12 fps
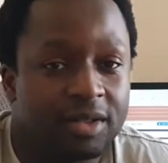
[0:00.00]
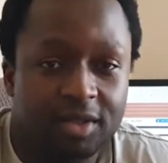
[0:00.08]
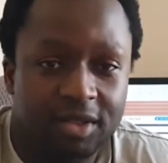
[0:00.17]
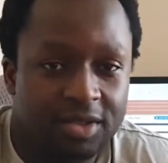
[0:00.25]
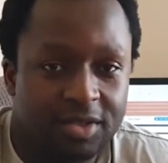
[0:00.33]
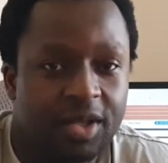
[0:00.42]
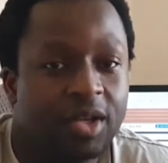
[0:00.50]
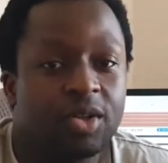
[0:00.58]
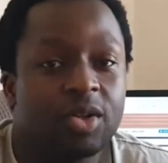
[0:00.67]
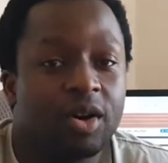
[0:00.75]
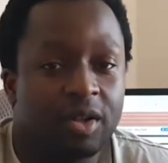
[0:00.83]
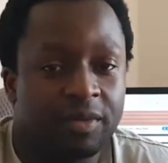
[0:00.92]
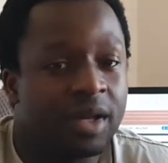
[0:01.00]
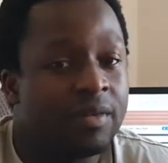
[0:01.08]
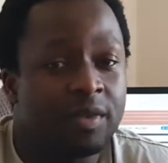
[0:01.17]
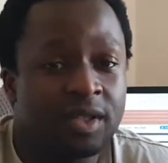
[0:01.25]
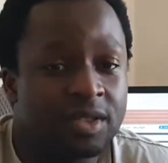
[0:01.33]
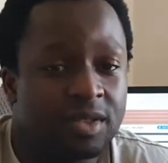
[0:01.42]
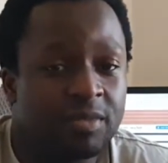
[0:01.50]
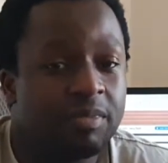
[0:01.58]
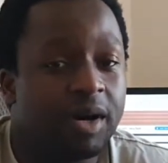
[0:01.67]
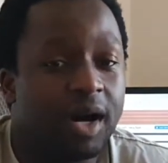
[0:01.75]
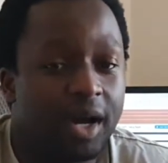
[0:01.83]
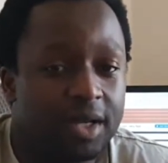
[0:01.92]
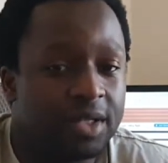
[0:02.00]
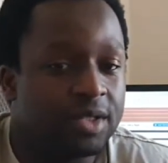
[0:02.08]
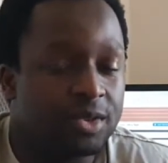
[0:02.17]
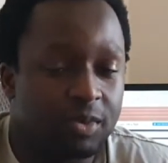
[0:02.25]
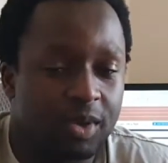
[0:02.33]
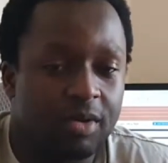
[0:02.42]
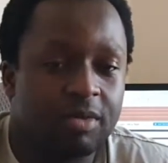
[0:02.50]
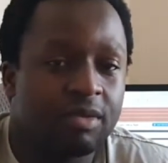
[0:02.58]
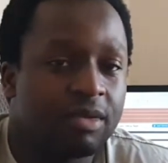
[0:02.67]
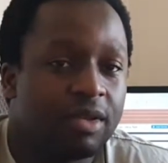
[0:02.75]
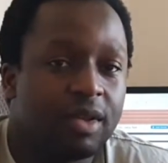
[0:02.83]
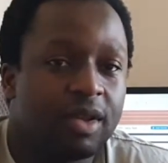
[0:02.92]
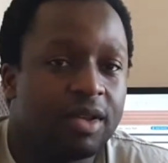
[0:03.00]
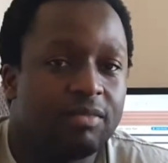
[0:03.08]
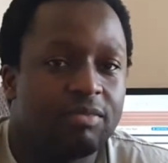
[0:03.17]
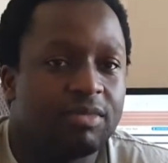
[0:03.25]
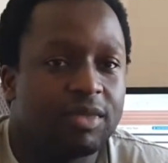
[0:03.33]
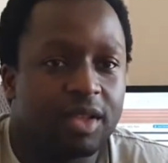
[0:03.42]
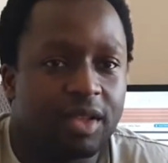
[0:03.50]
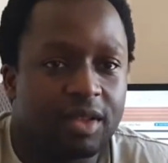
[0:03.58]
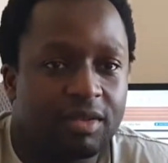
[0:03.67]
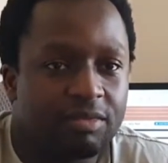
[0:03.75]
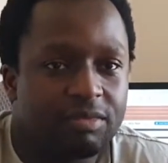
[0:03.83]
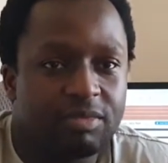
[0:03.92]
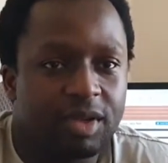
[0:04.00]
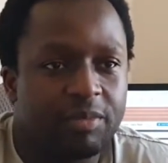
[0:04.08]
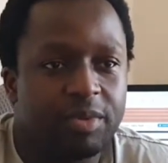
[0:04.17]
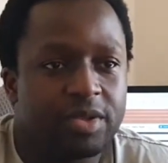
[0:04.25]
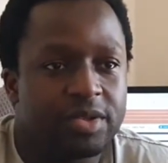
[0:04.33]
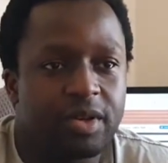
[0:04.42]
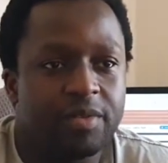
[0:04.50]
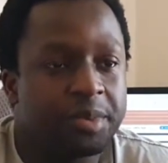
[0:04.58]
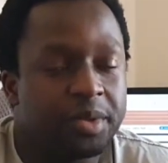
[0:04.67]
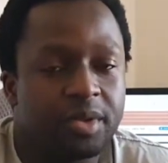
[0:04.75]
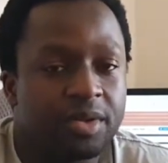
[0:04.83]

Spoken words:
There's a lot of evidence behind it as well. Like, I'm pretty sure everyone knows